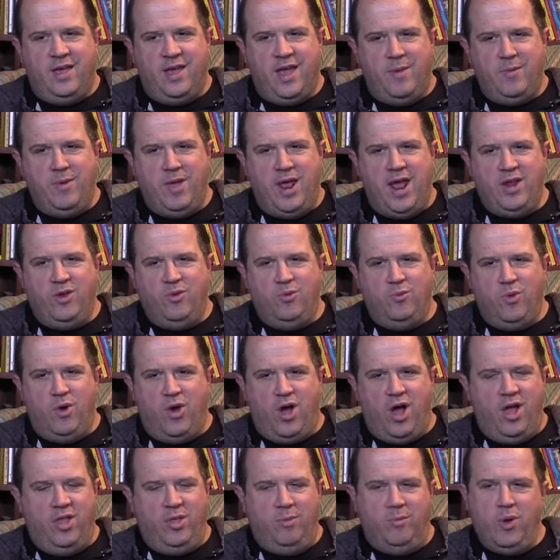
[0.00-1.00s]
I mean, I do
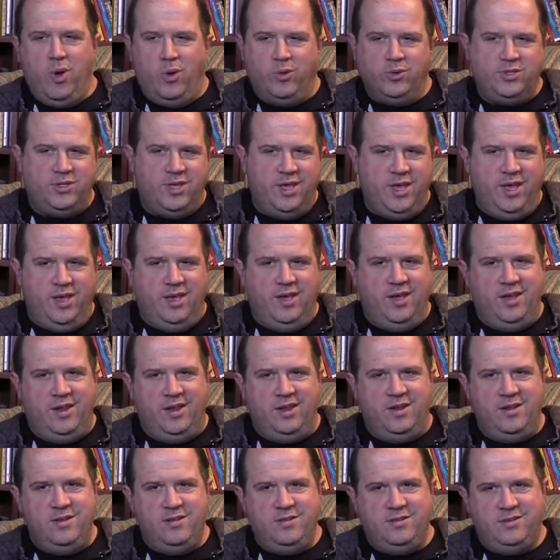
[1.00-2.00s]
all the posting
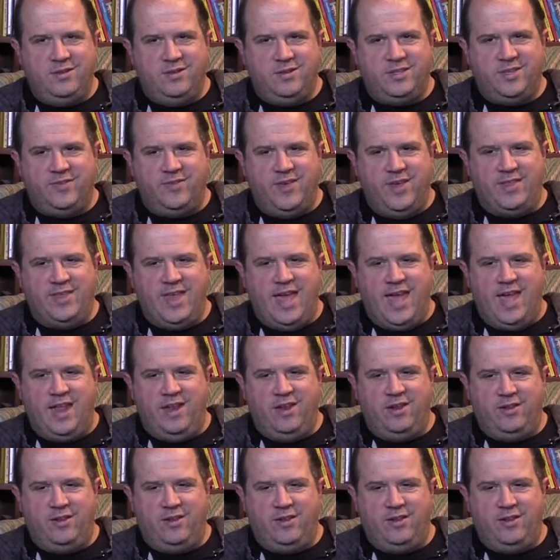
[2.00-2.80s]
and stuff like that,